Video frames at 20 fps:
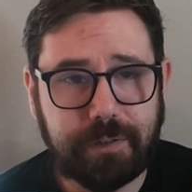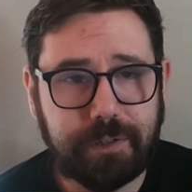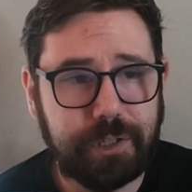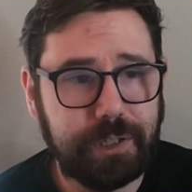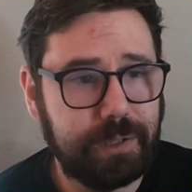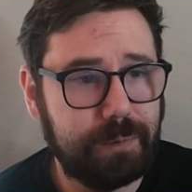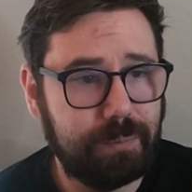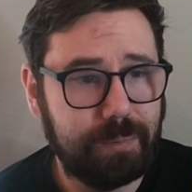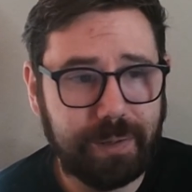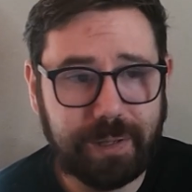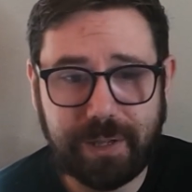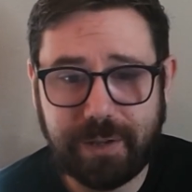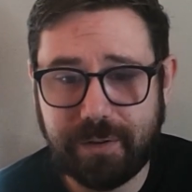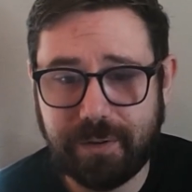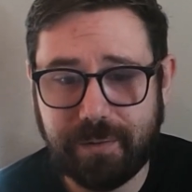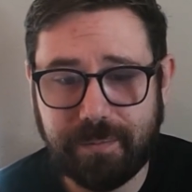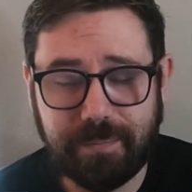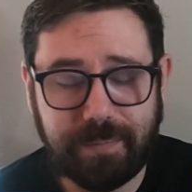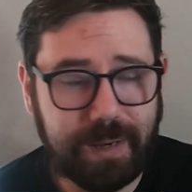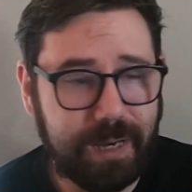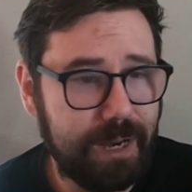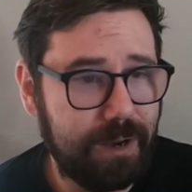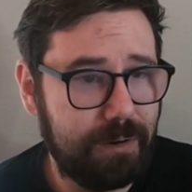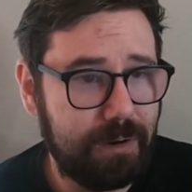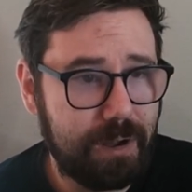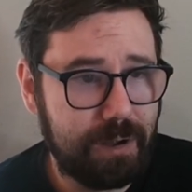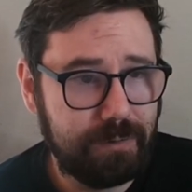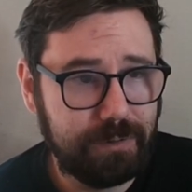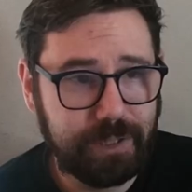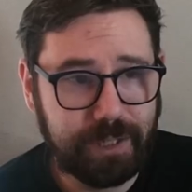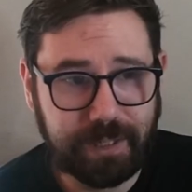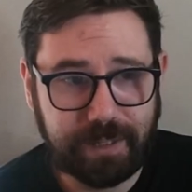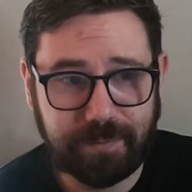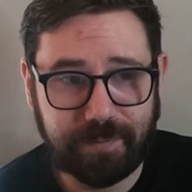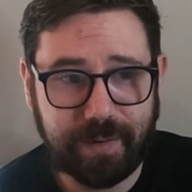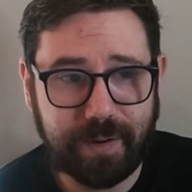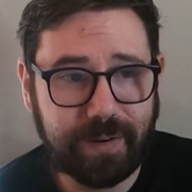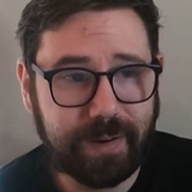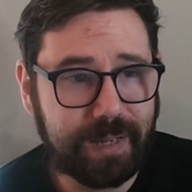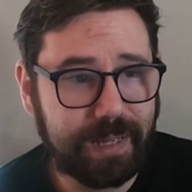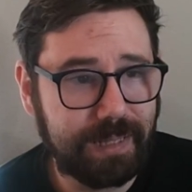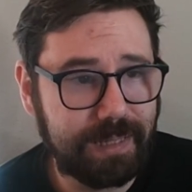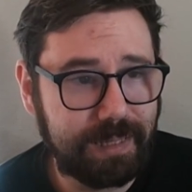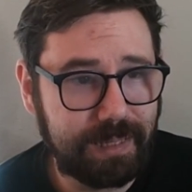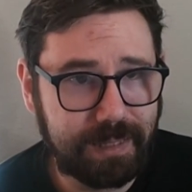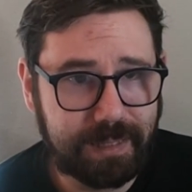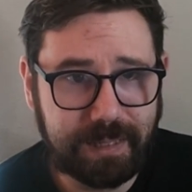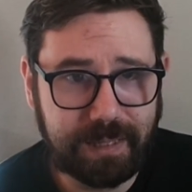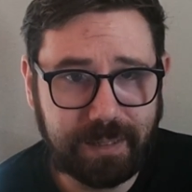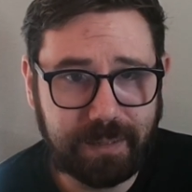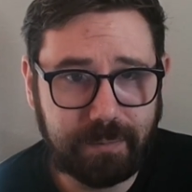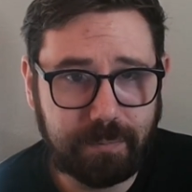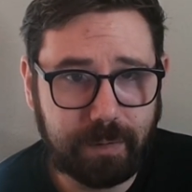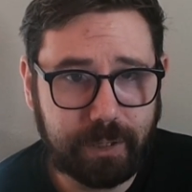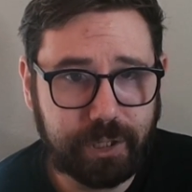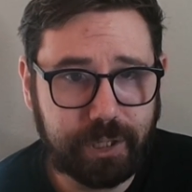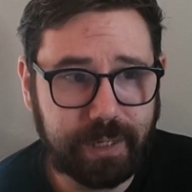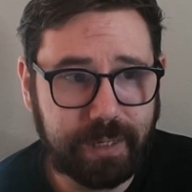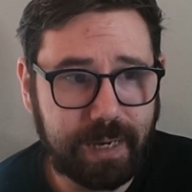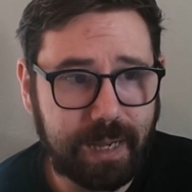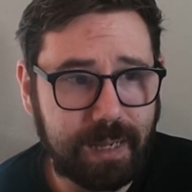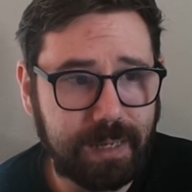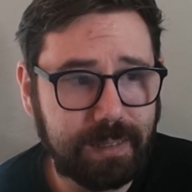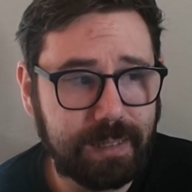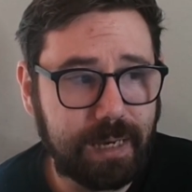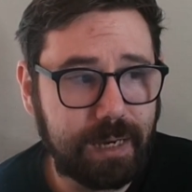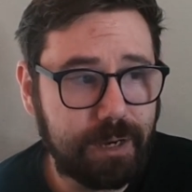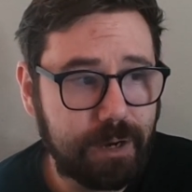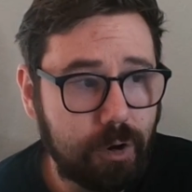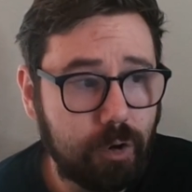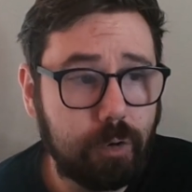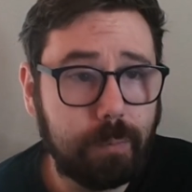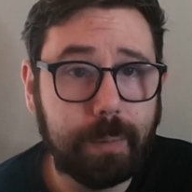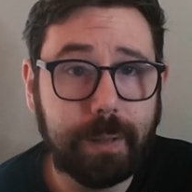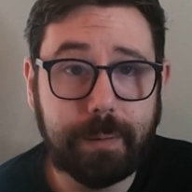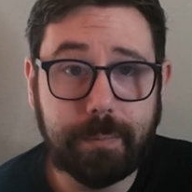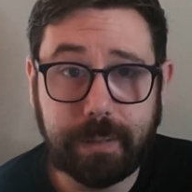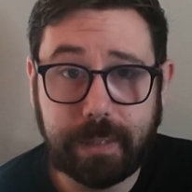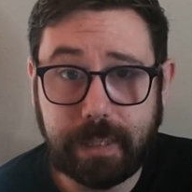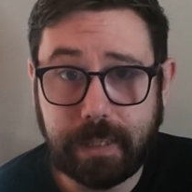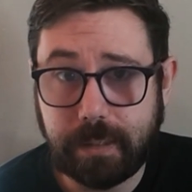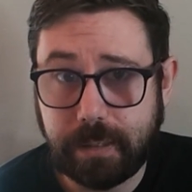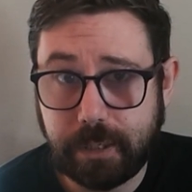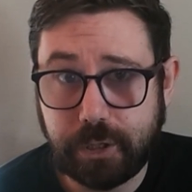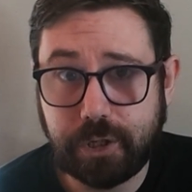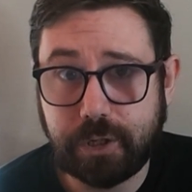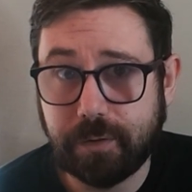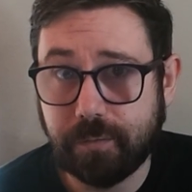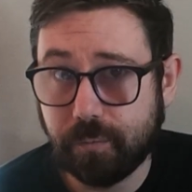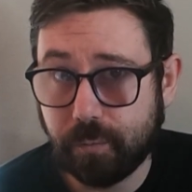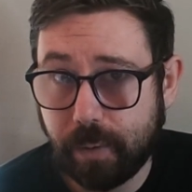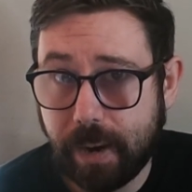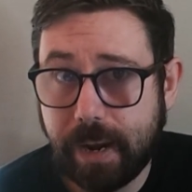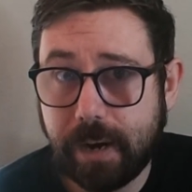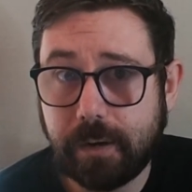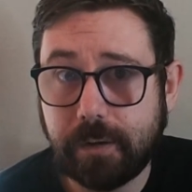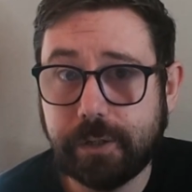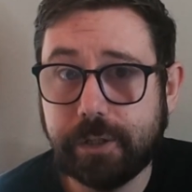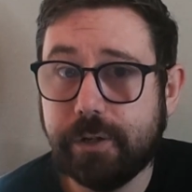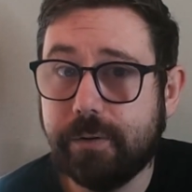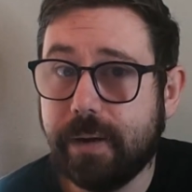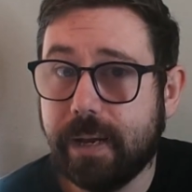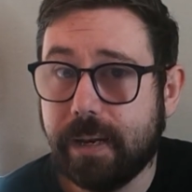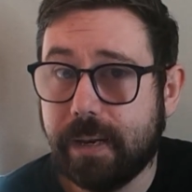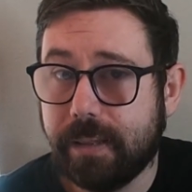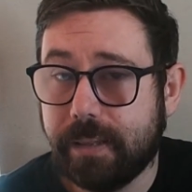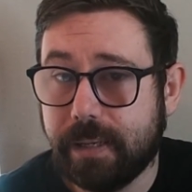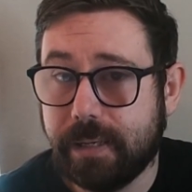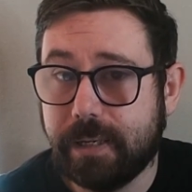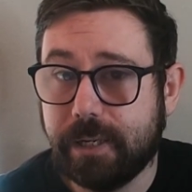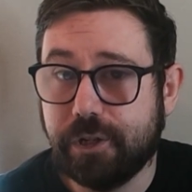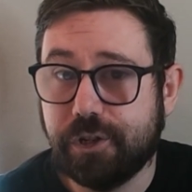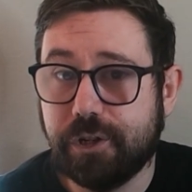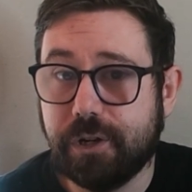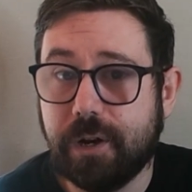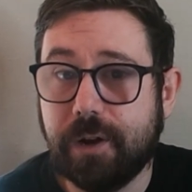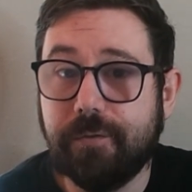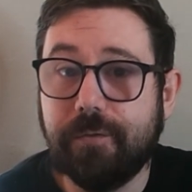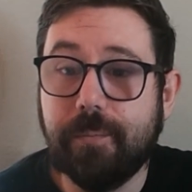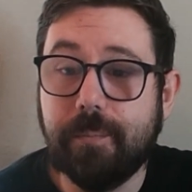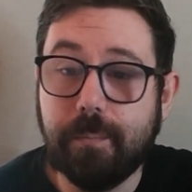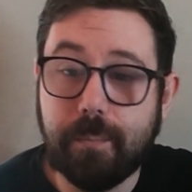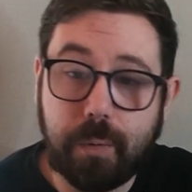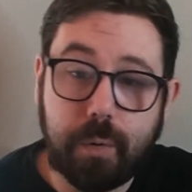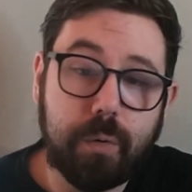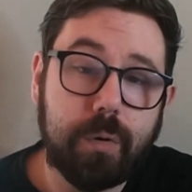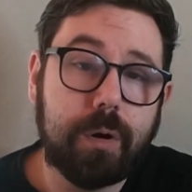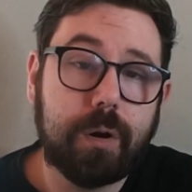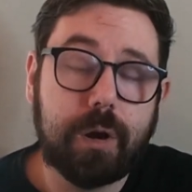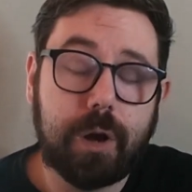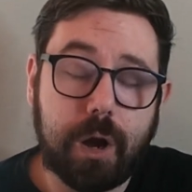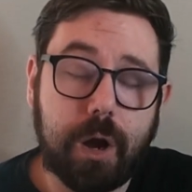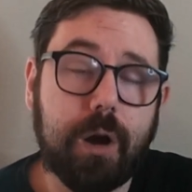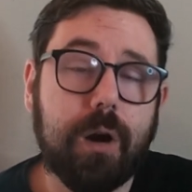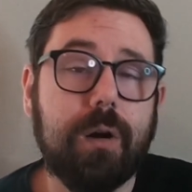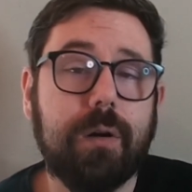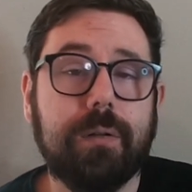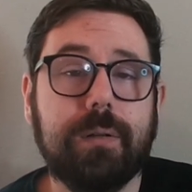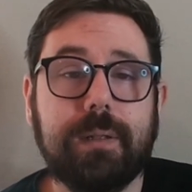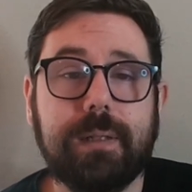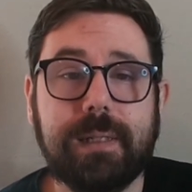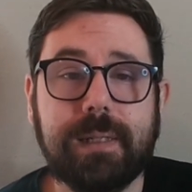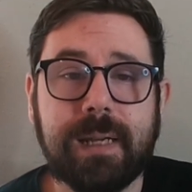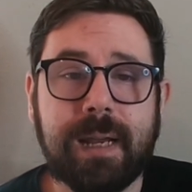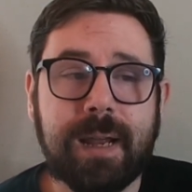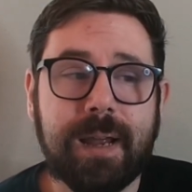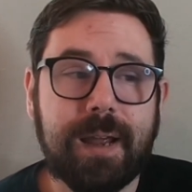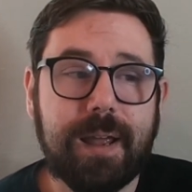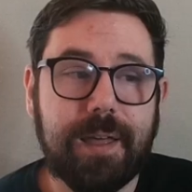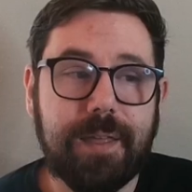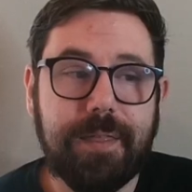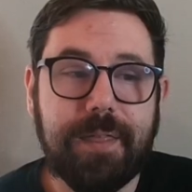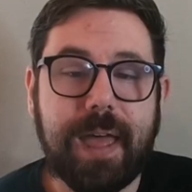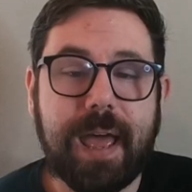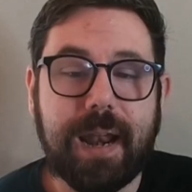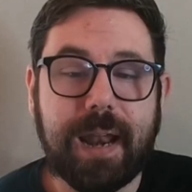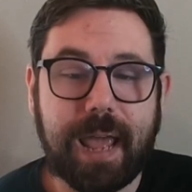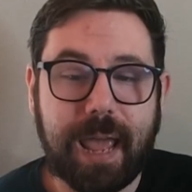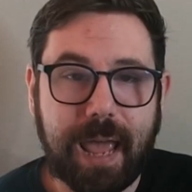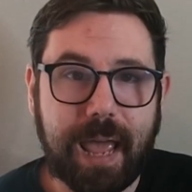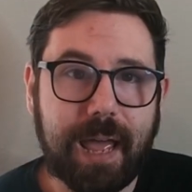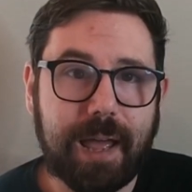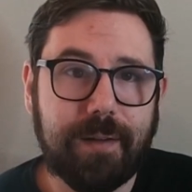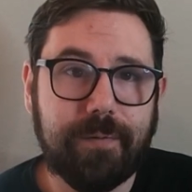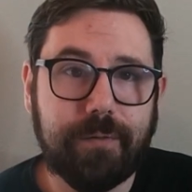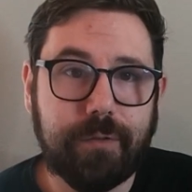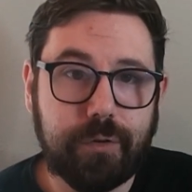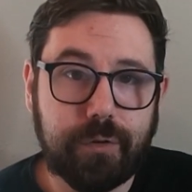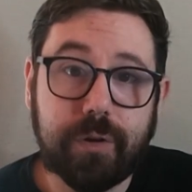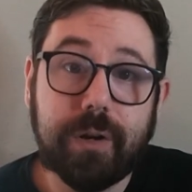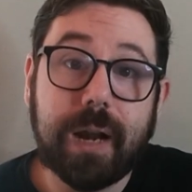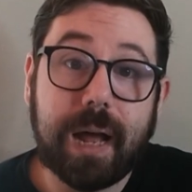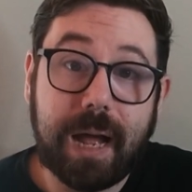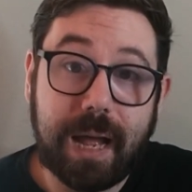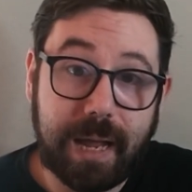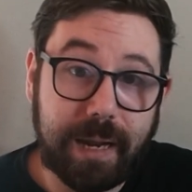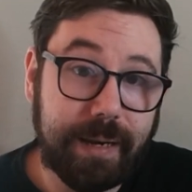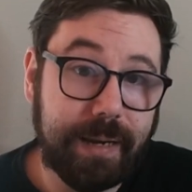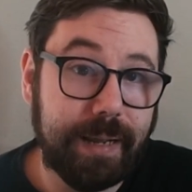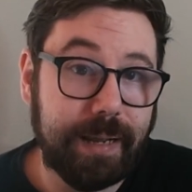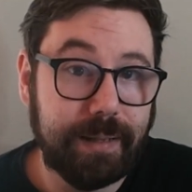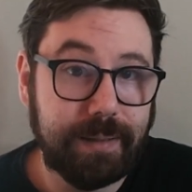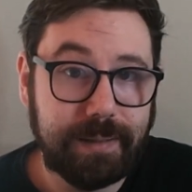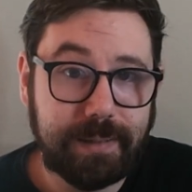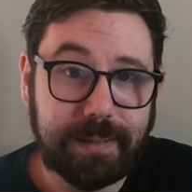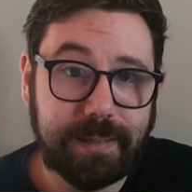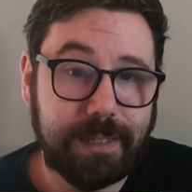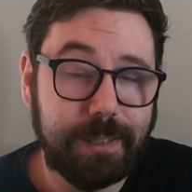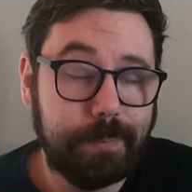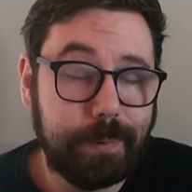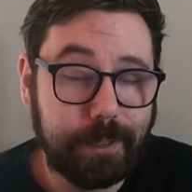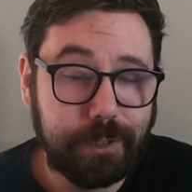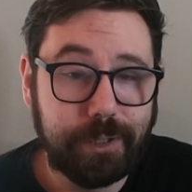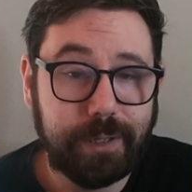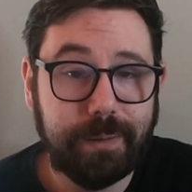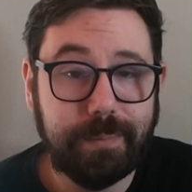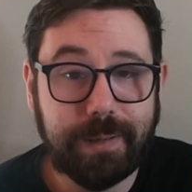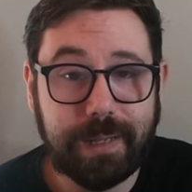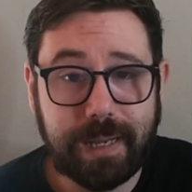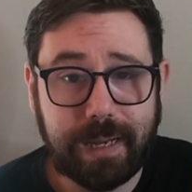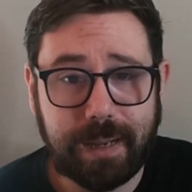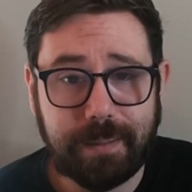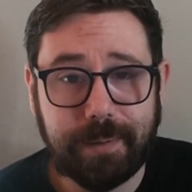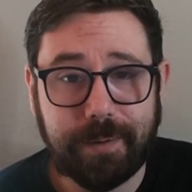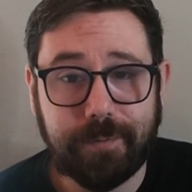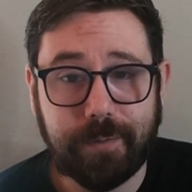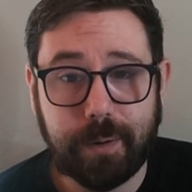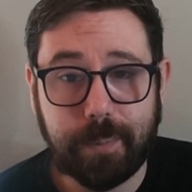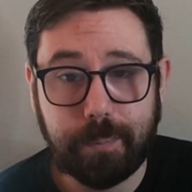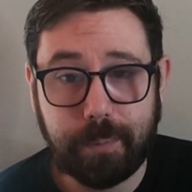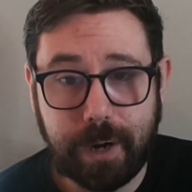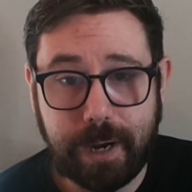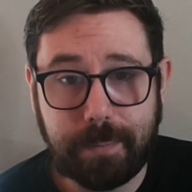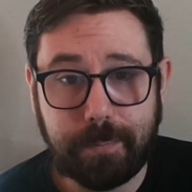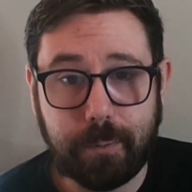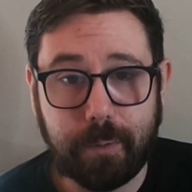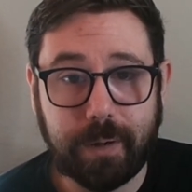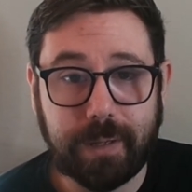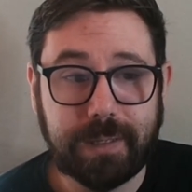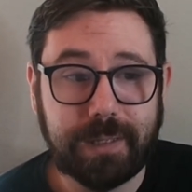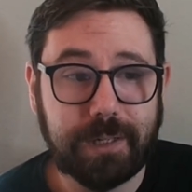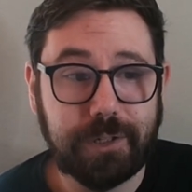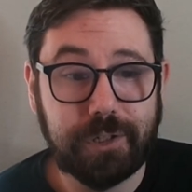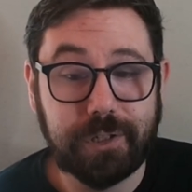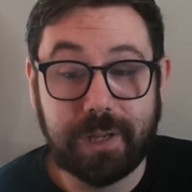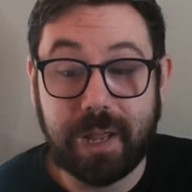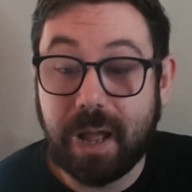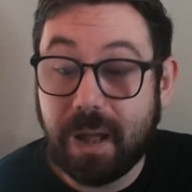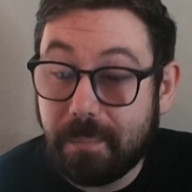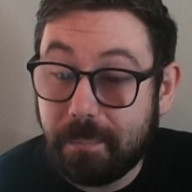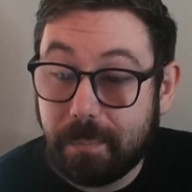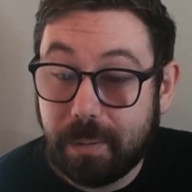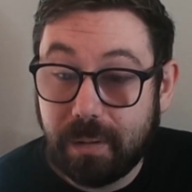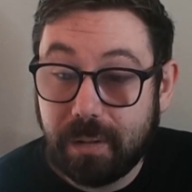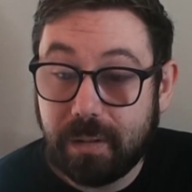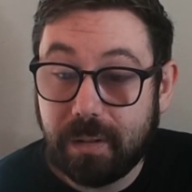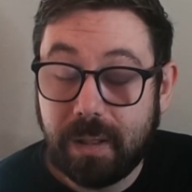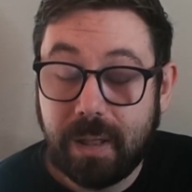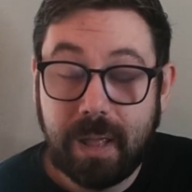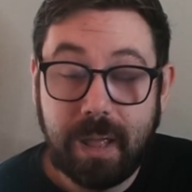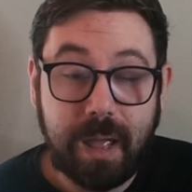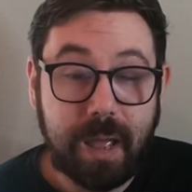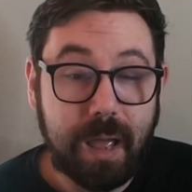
She's a really good hero. She's very consistent in what she does. And notably, with the addition of rares, you get the addition of more cards that have good on hits, especially when they come in for a breakpoint, such as Humble.